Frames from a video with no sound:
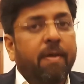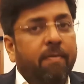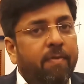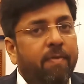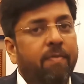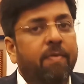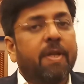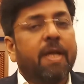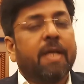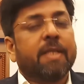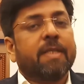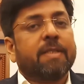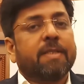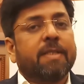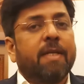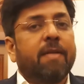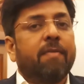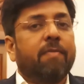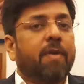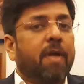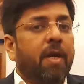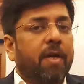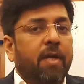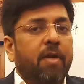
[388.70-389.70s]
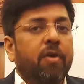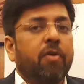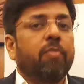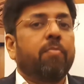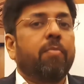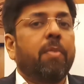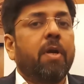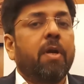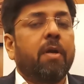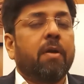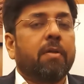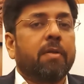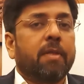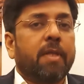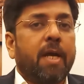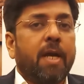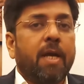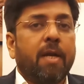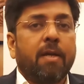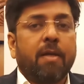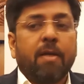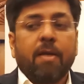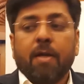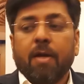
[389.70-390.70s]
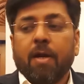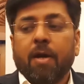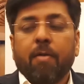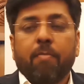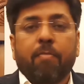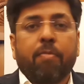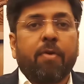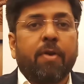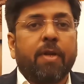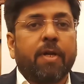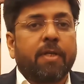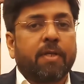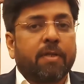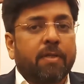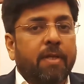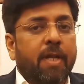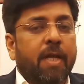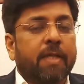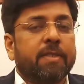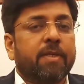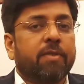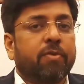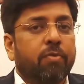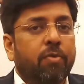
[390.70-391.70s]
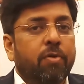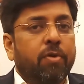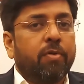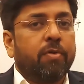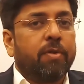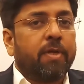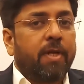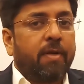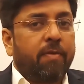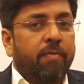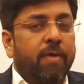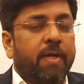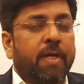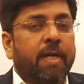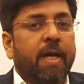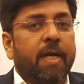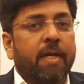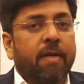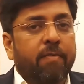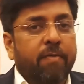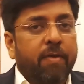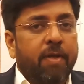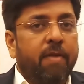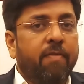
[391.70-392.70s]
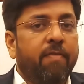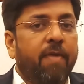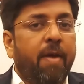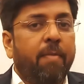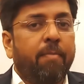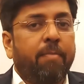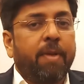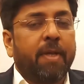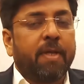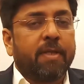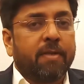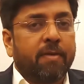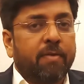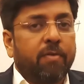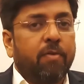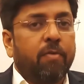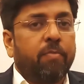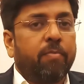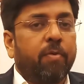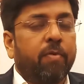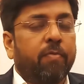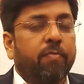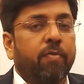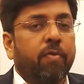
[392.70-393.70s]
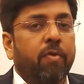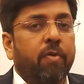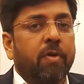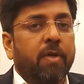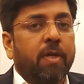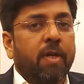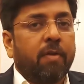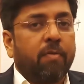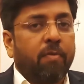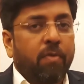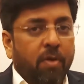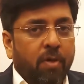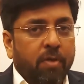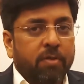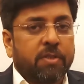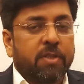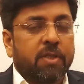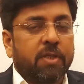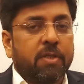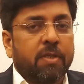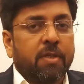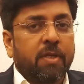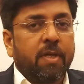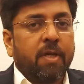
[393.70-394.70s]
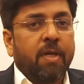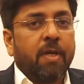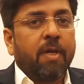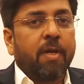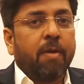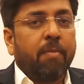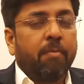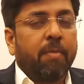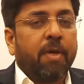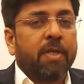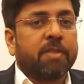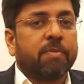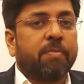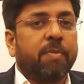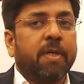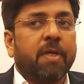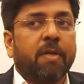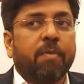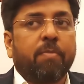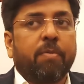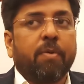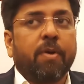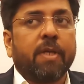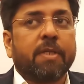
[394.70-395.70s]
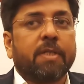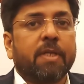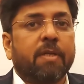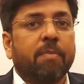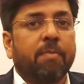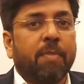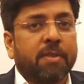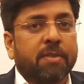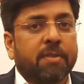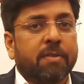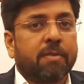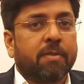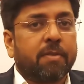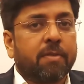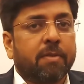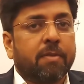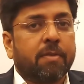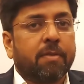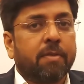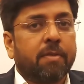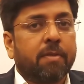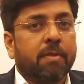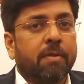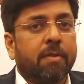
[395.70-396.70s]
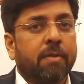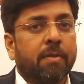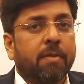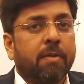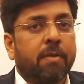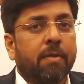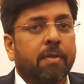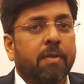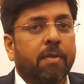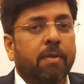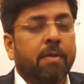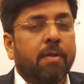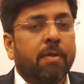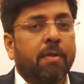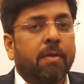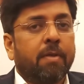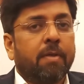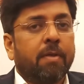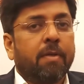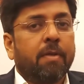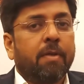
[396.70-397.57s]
We will, as I said, continue to build on that. Product, as I told you, that we are kind of revamping the whole portfolio and launching much better. So we can say that Gionee is restructuring.